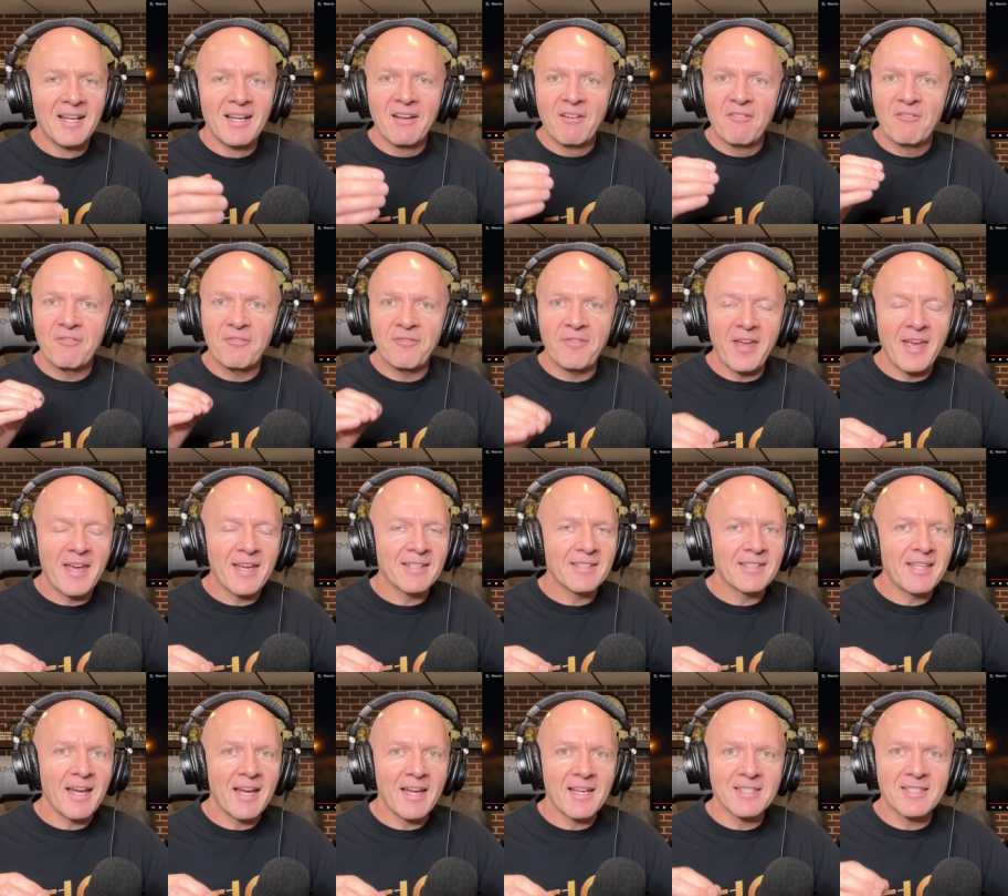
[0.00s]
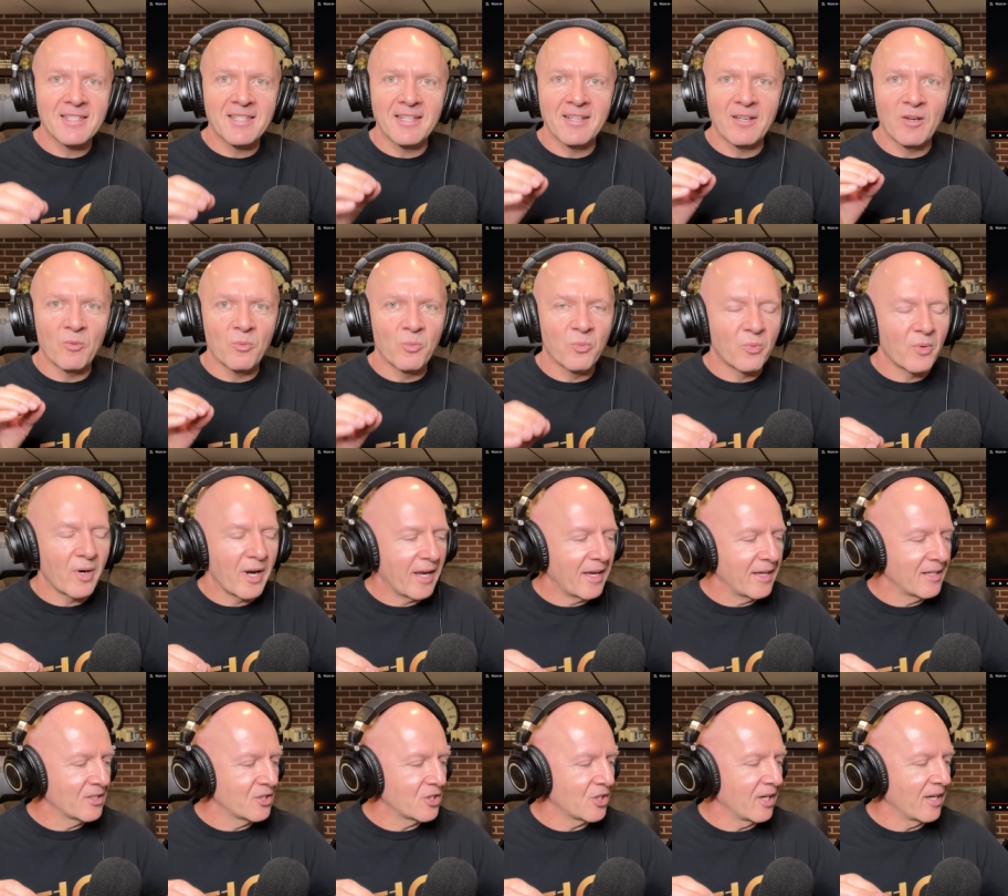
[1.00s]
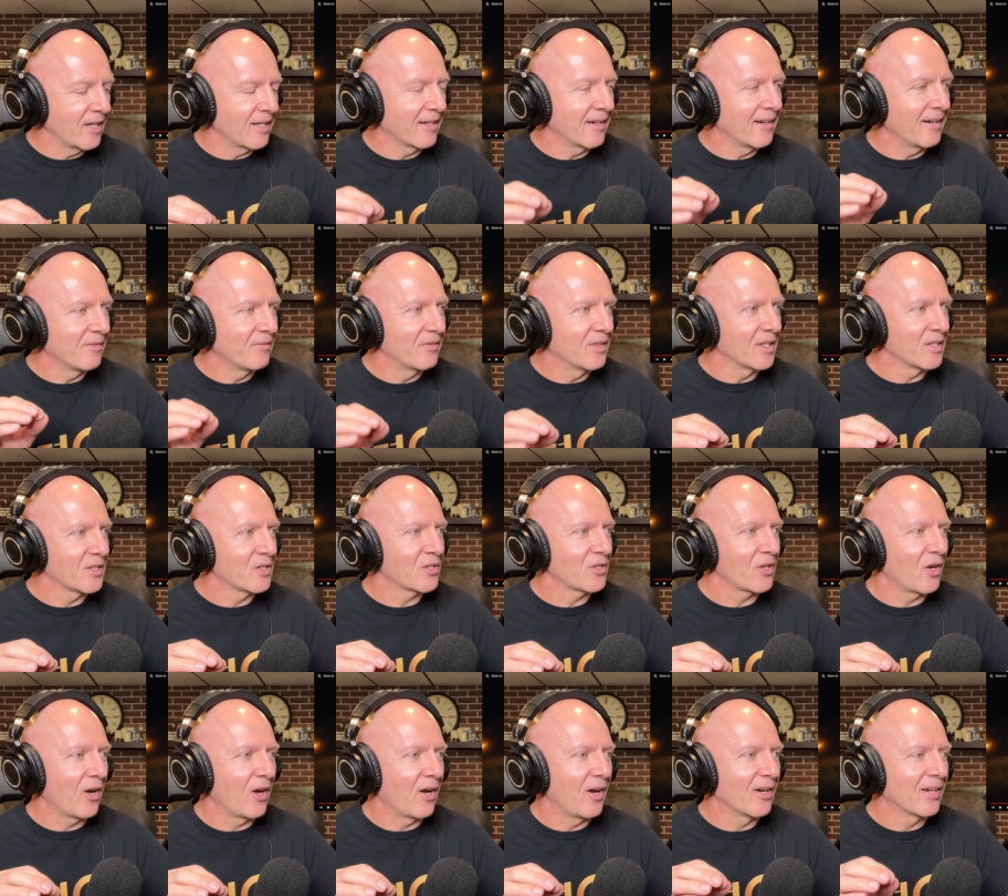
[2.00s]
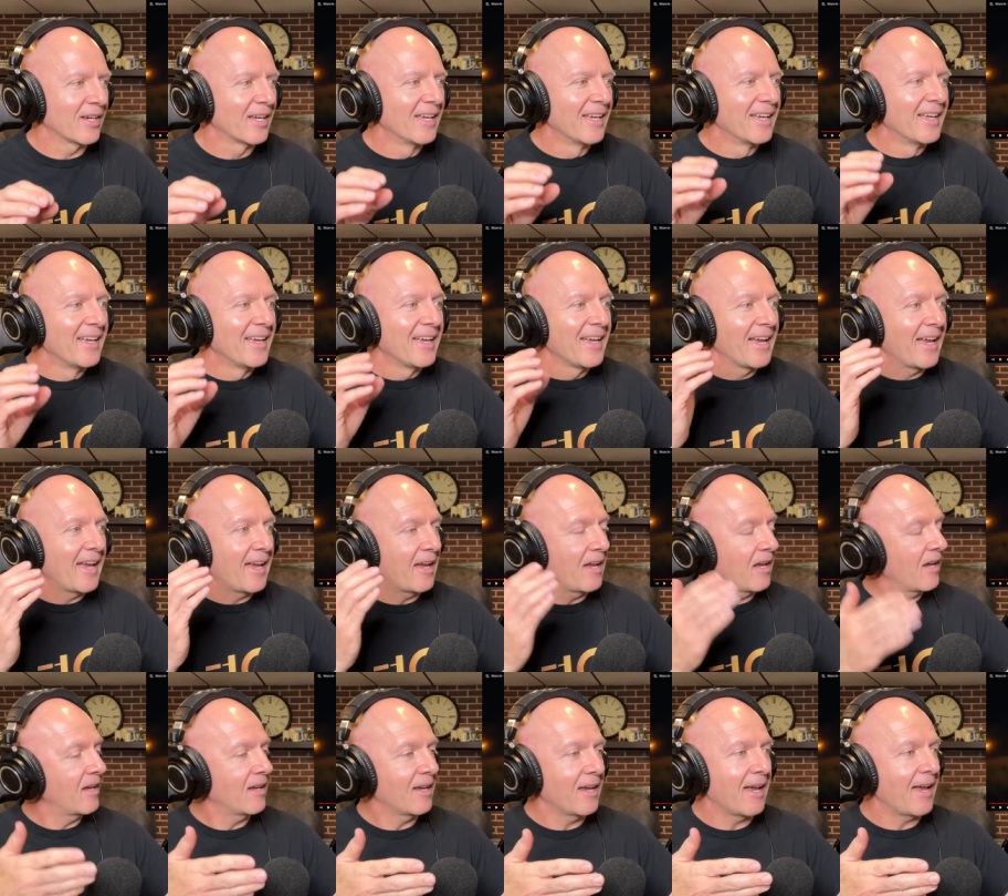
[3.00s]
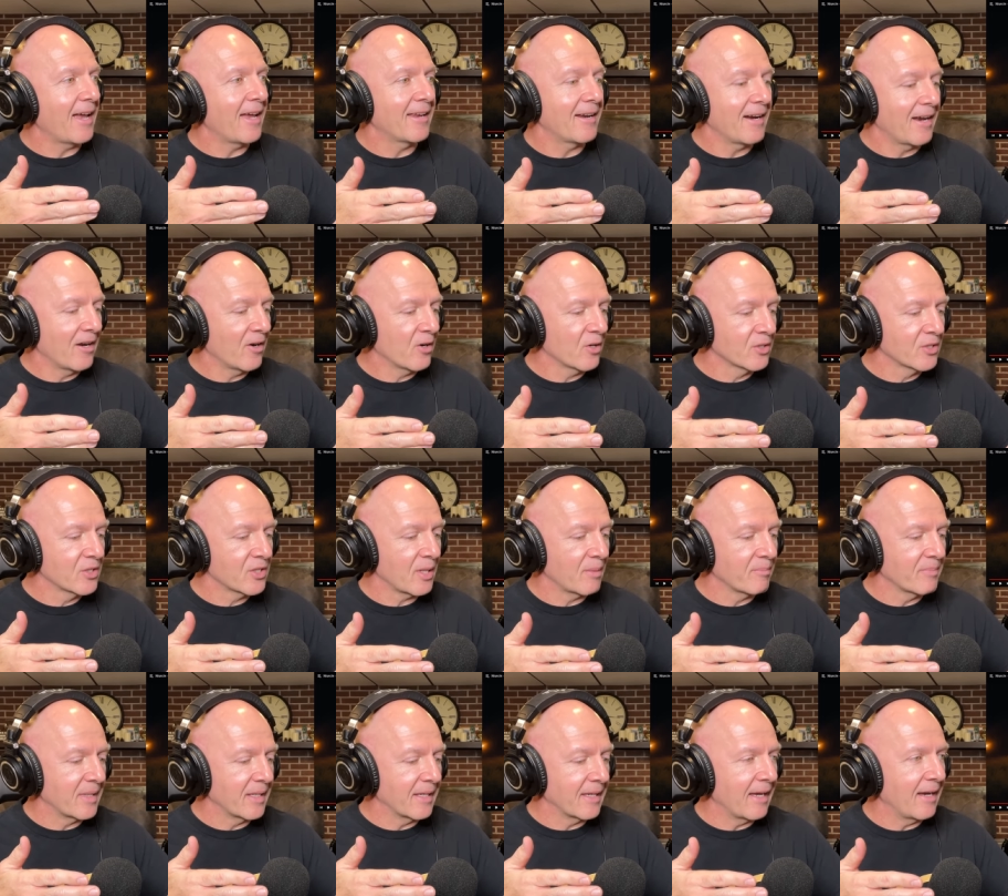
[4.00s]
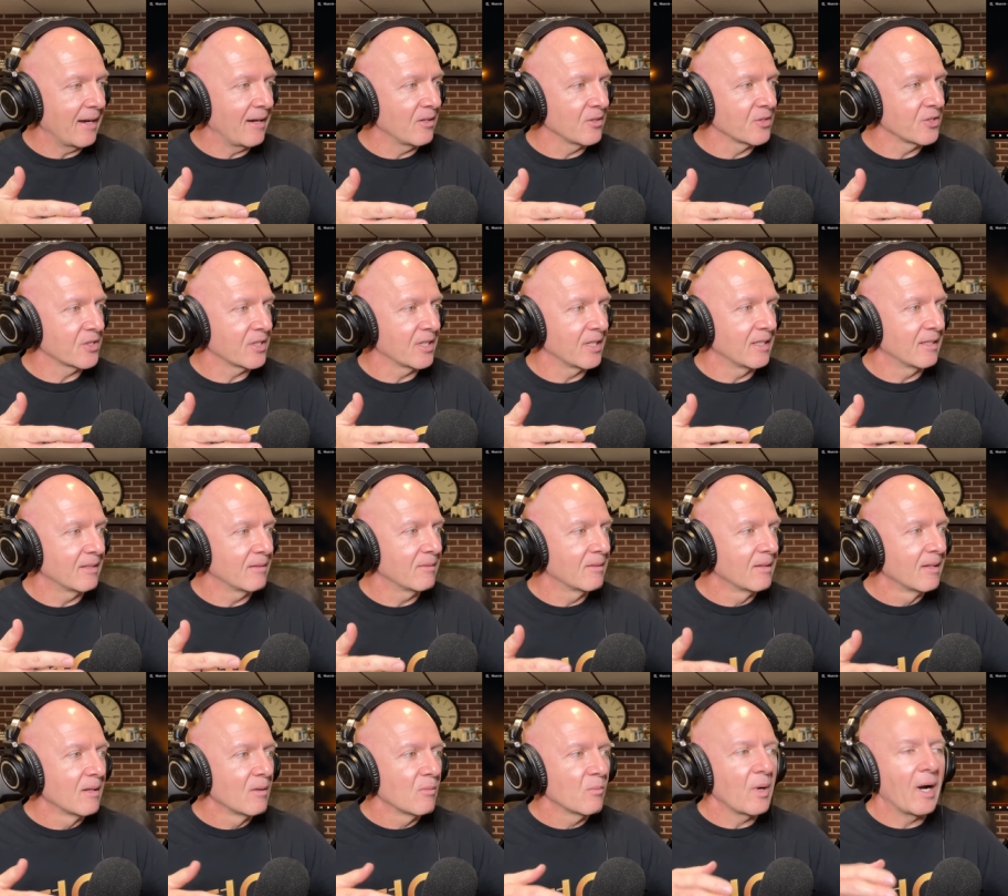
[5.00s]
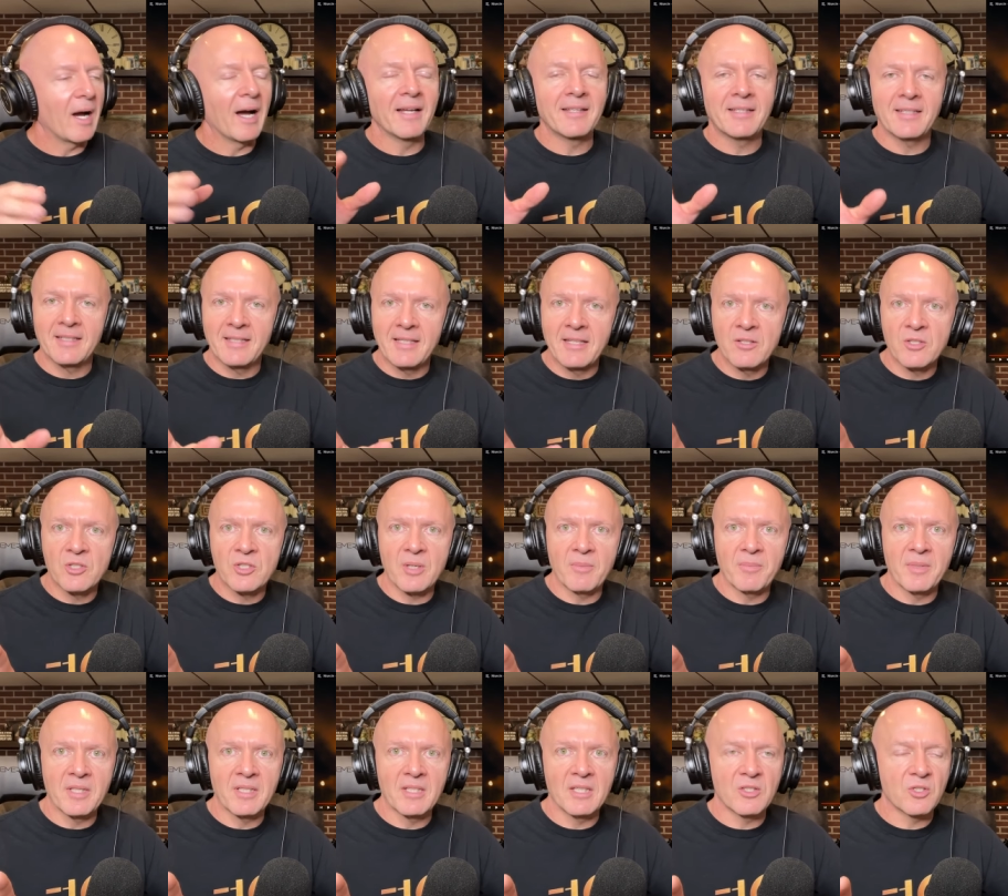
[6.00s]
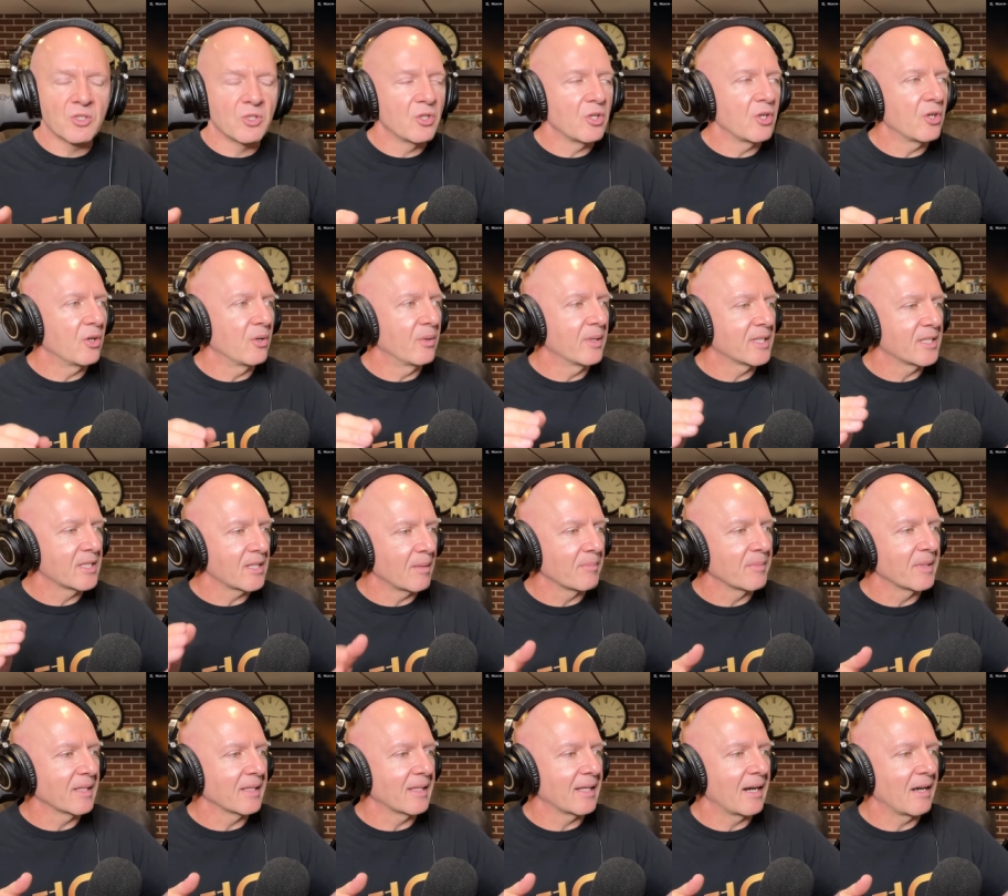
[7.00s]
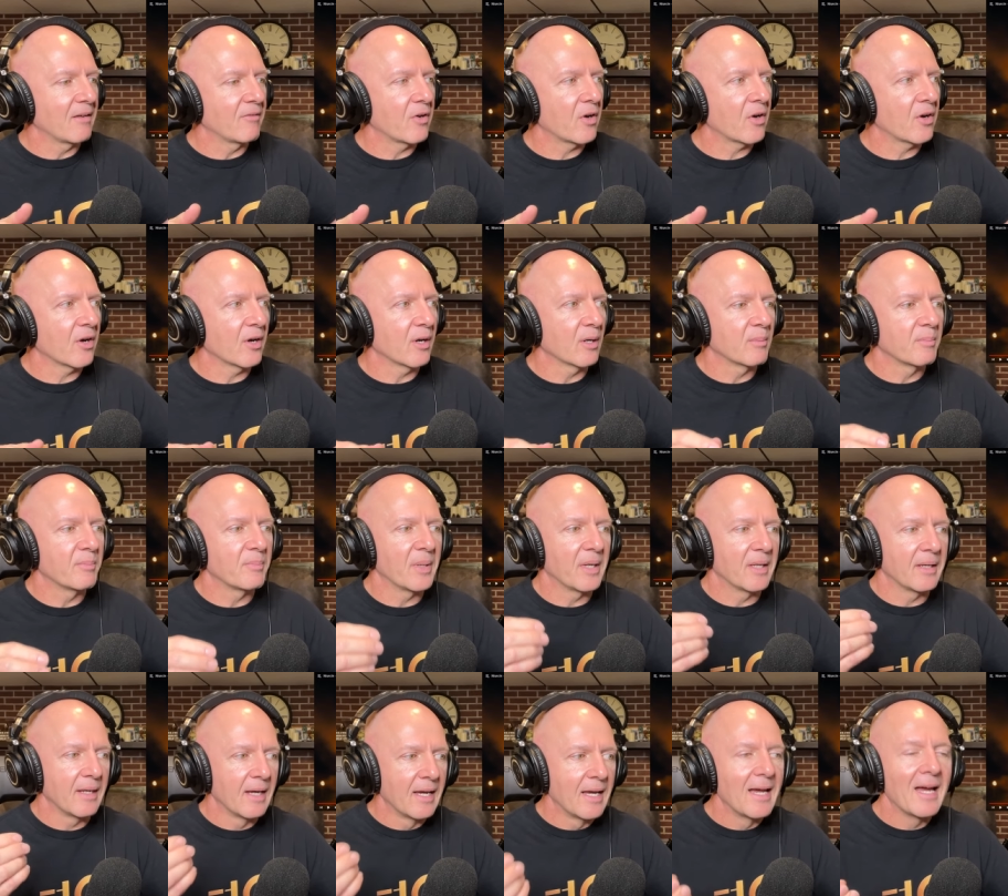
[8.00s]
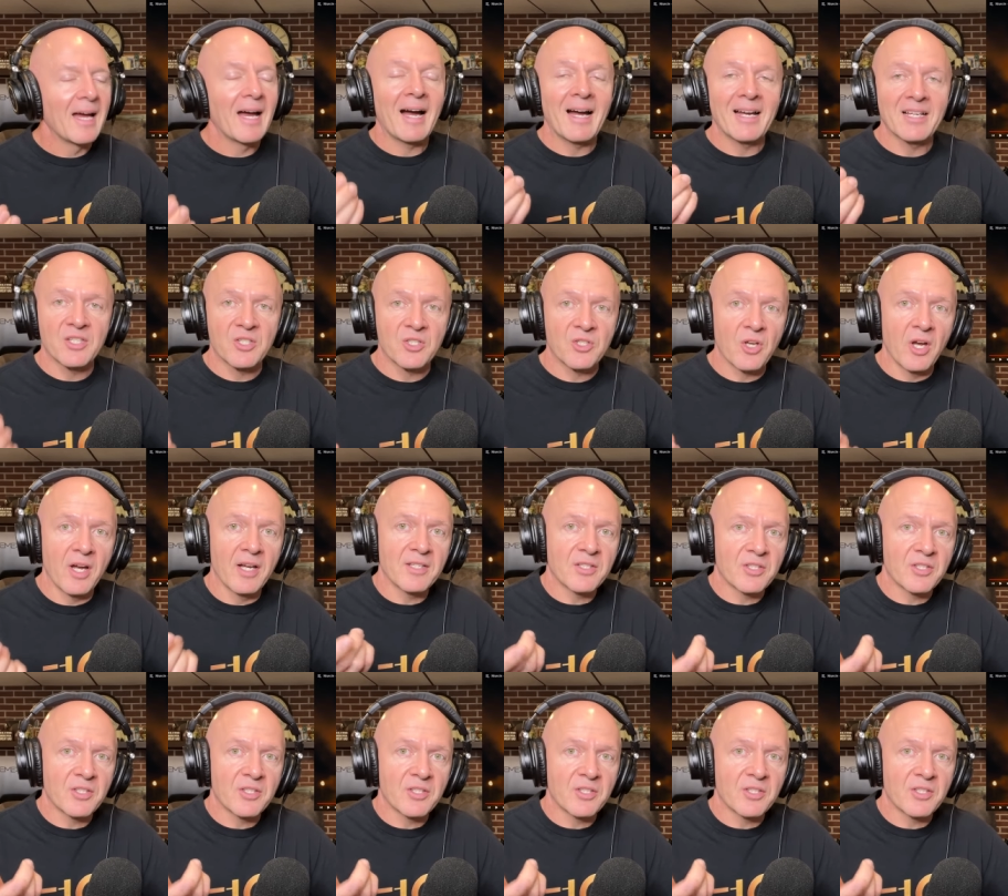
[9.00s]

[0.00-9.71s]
Fantastic arranging of this song. And I heard something else that, well, I didn't hear something that's new. It's something that I've heard, but I saw